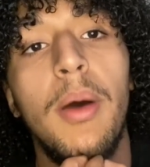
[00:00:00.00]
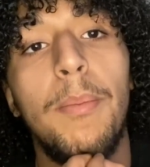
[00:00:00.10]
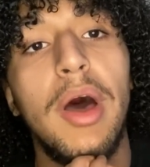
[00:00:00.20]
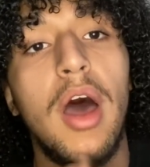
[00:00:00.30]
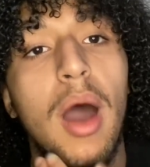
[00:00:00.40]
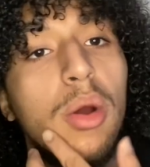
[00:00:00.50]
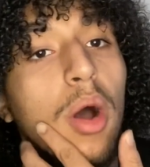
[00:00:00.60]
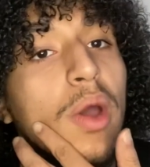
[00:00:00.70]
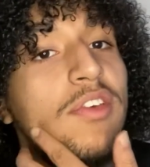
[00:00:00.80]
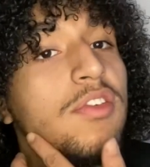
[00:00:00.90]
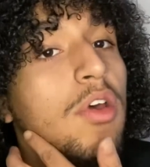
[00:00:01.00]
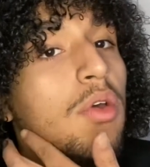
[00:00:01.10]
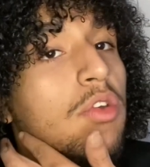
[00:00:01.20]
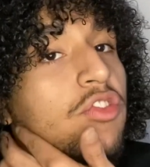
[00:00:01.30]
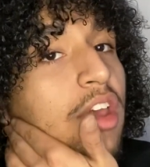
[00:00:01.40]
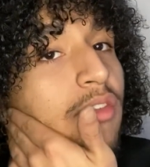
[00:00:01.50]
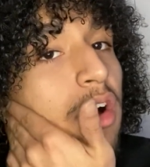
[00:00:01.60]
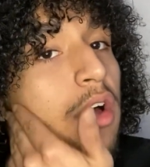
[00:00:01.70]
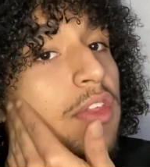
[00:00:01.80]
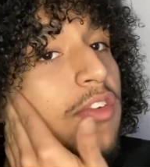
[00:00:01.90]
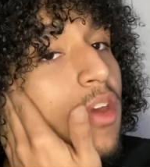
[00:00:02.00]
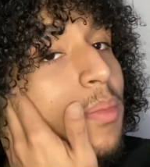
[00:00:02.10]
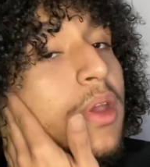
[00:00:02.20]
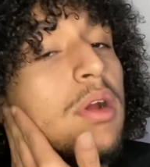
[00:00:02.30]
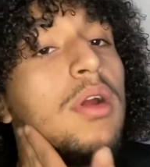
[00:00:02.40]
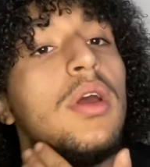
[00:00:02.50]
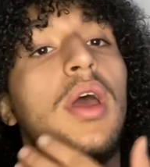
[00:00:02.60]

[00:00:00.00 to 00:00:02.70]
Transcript: But I would always still shave all this up here.